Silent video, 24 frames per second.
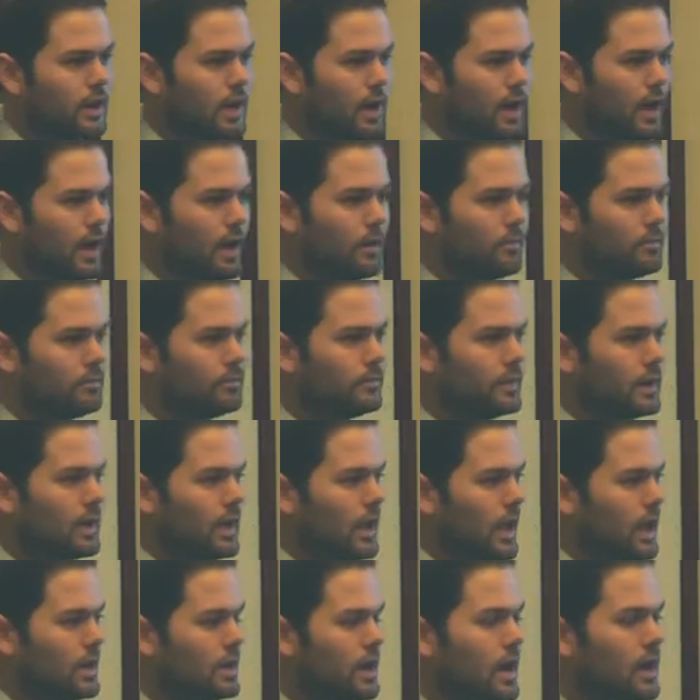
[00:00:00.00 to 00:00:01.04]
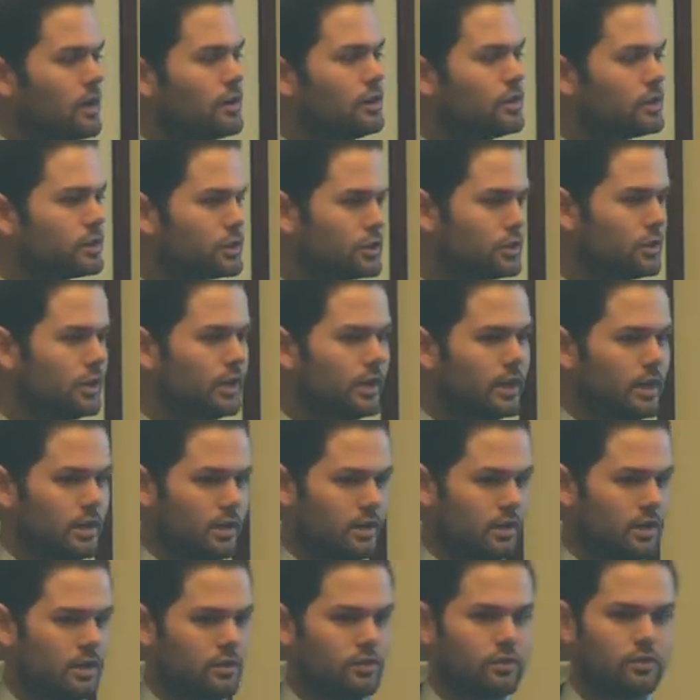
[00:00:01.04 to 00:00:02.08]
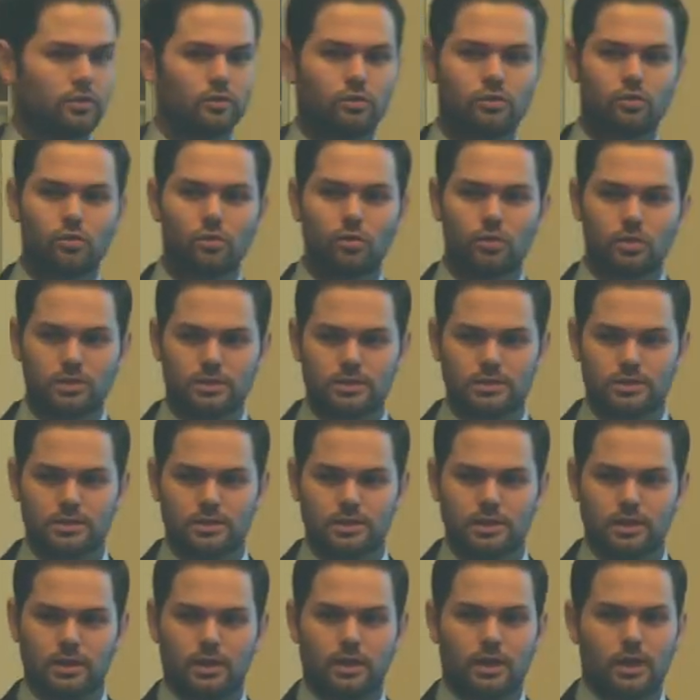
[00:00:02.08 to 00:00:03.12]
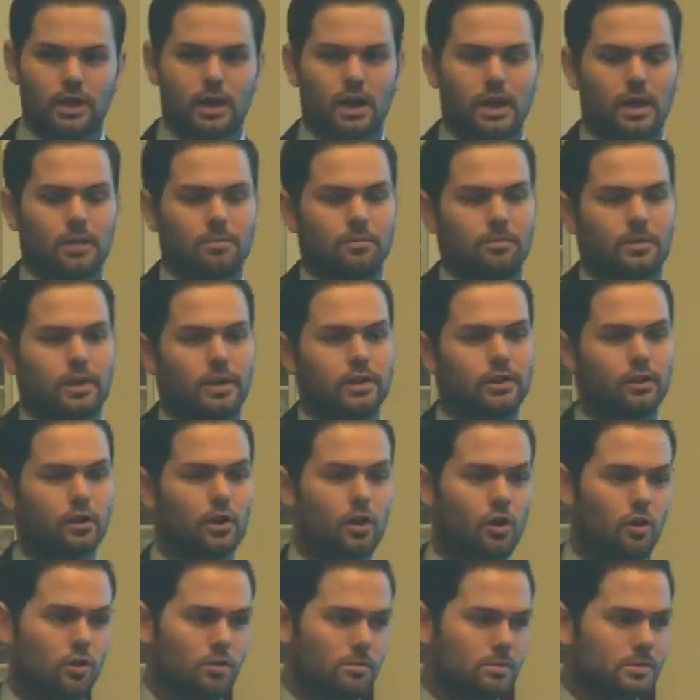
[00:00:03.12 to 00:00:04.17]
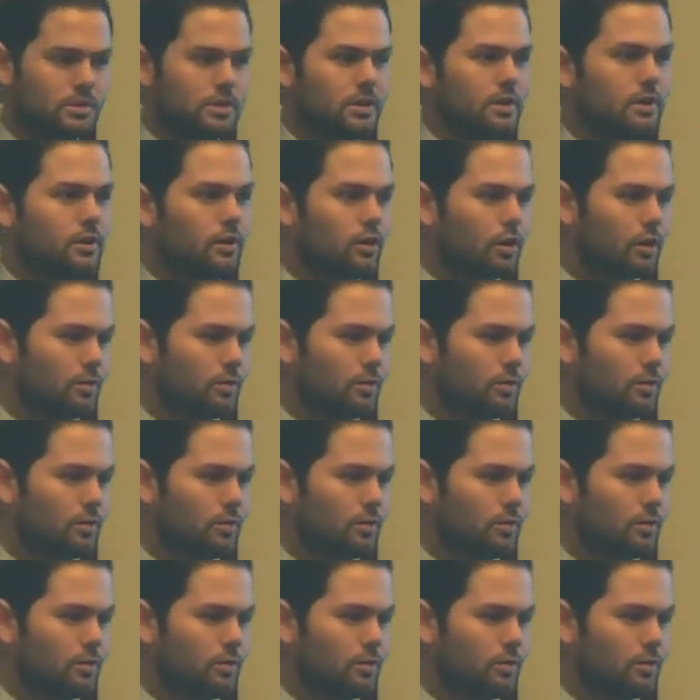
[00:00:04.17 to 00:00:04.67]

and how you're treated in your schools, in your homes, and in your